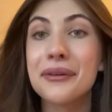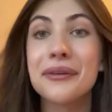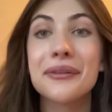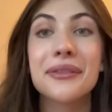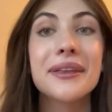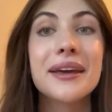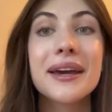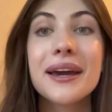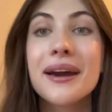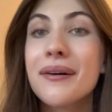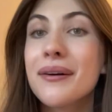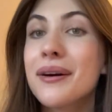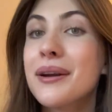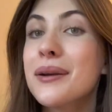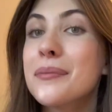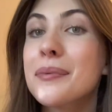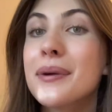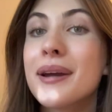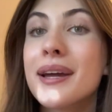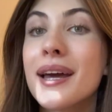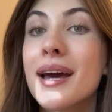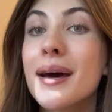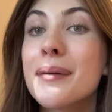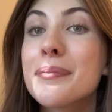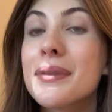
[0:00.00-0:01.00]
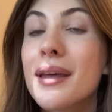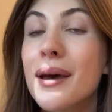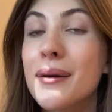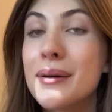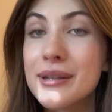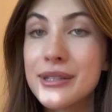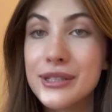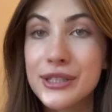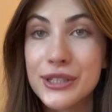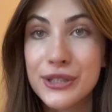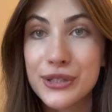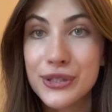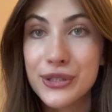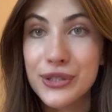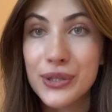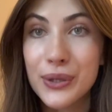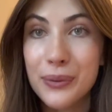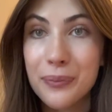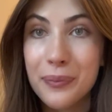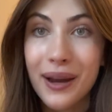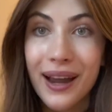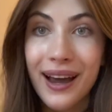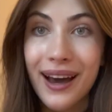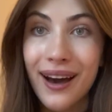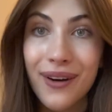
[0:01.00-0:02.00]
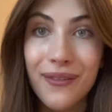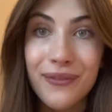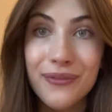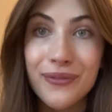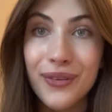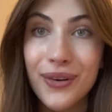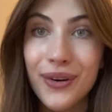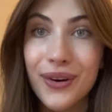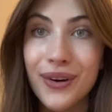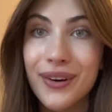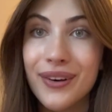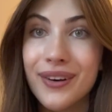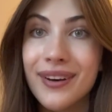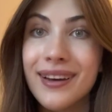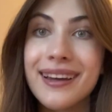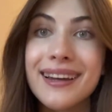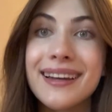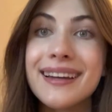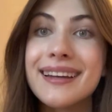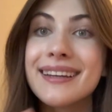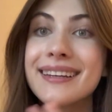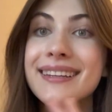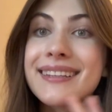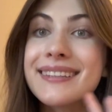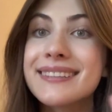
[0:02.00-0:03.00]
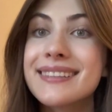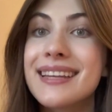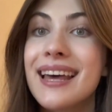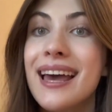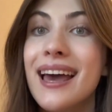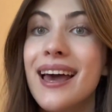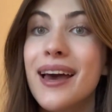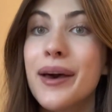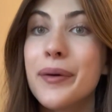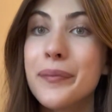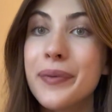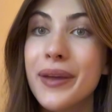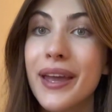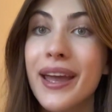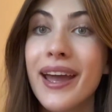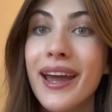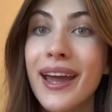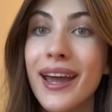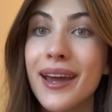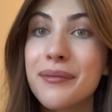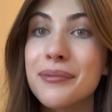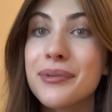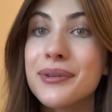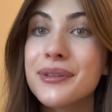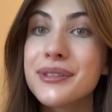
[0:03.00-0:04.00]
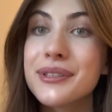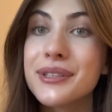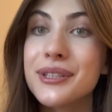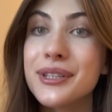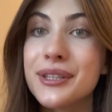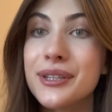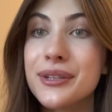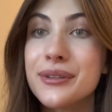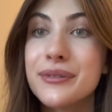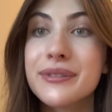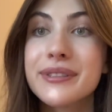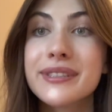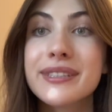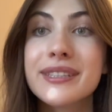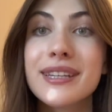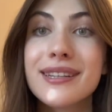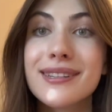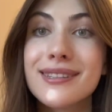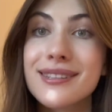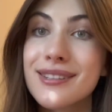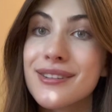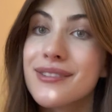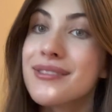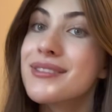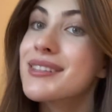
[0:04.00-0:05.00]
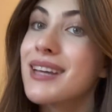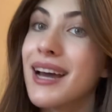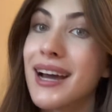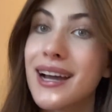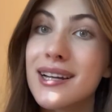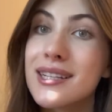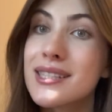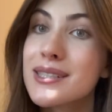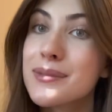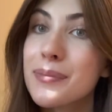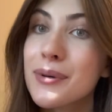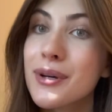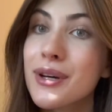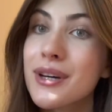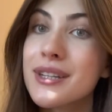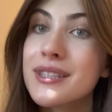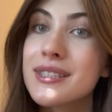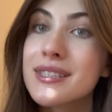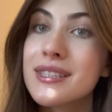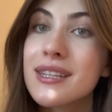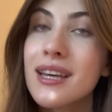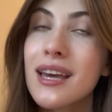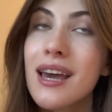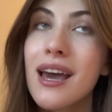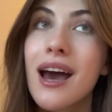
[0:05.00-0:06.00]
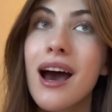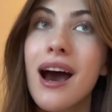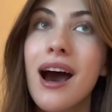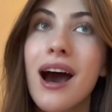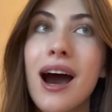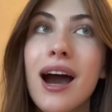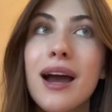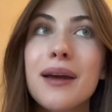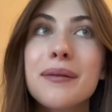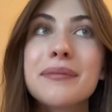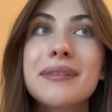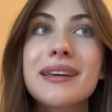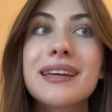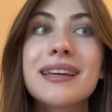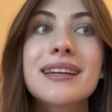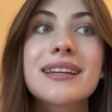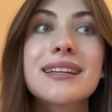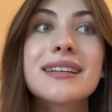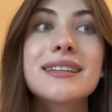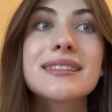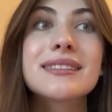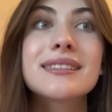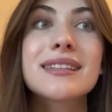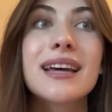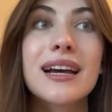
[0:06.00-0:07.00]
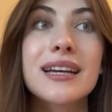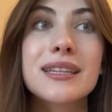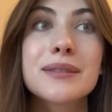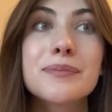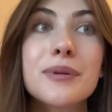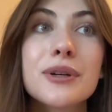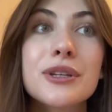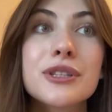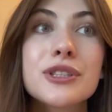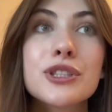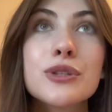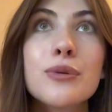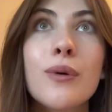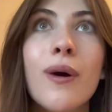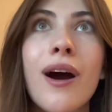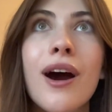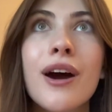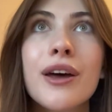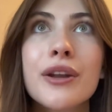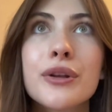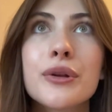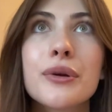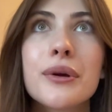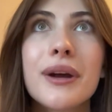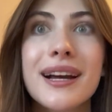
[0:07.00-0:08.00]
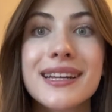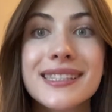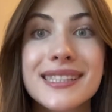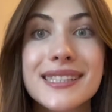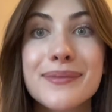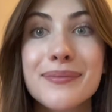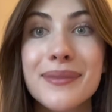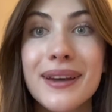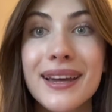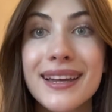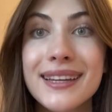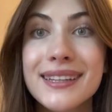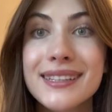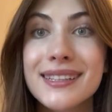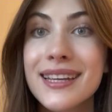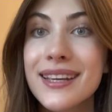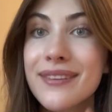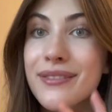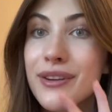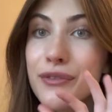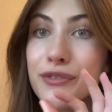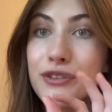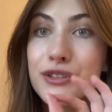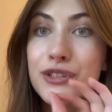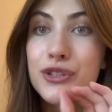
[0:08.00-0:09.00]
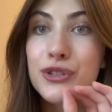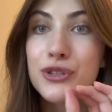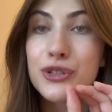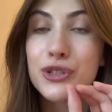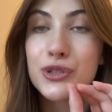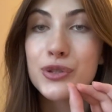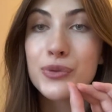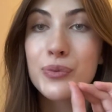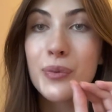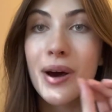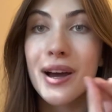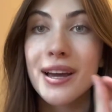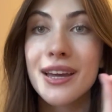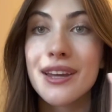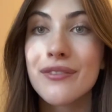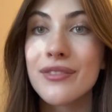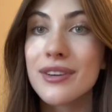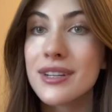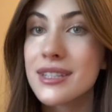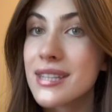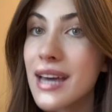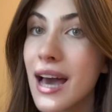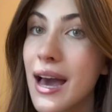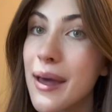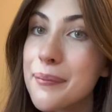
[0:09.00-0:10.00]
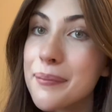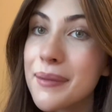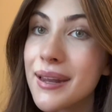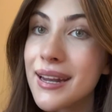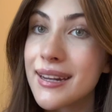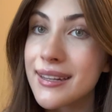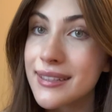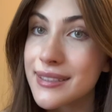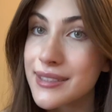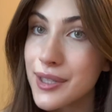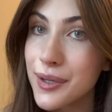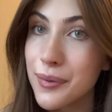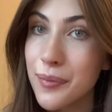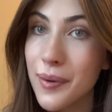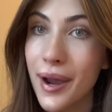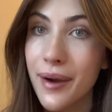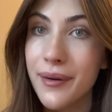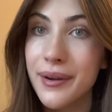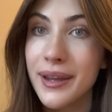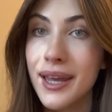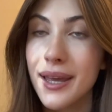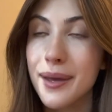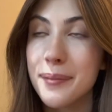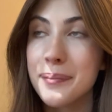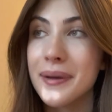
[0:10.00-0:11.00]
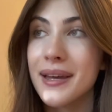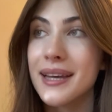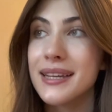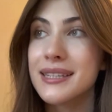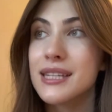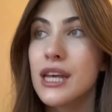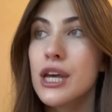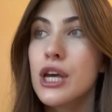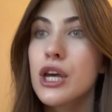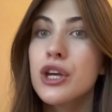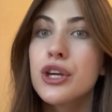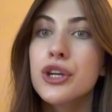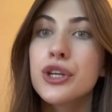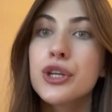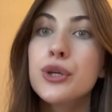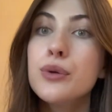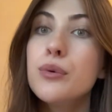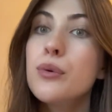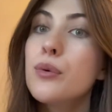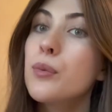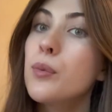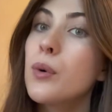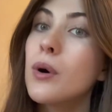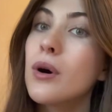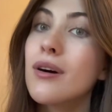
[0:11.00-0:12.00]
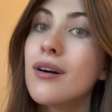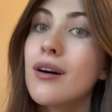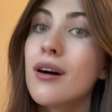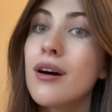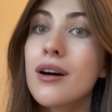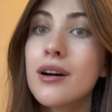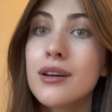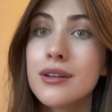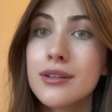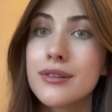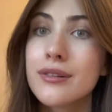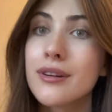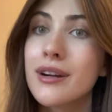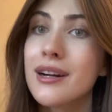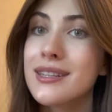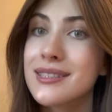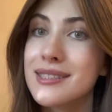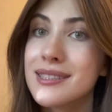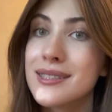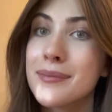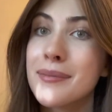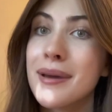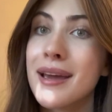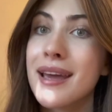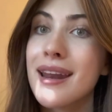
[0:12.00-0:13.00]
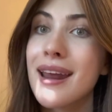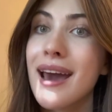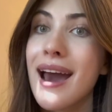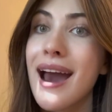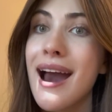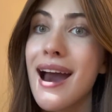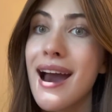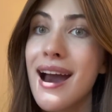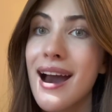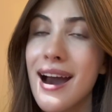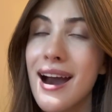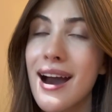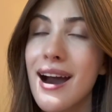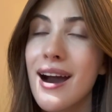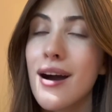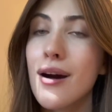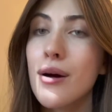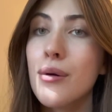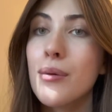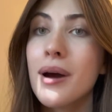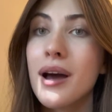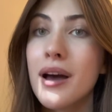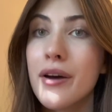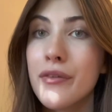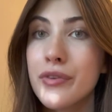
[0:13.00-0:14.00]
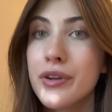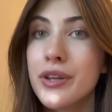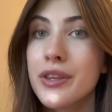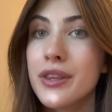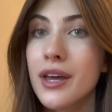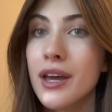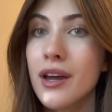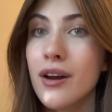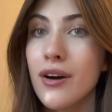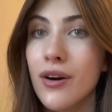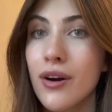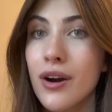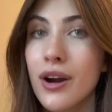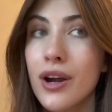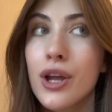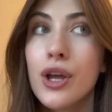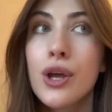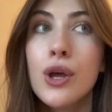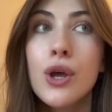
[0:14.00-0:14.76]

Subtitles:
thing I want to bring up that was just super helpful is being able to use digital textbooks. I mean, textbooks you underestimate, even if it's just walking for 10 minutes around campus, you will underestimate how heavy they are.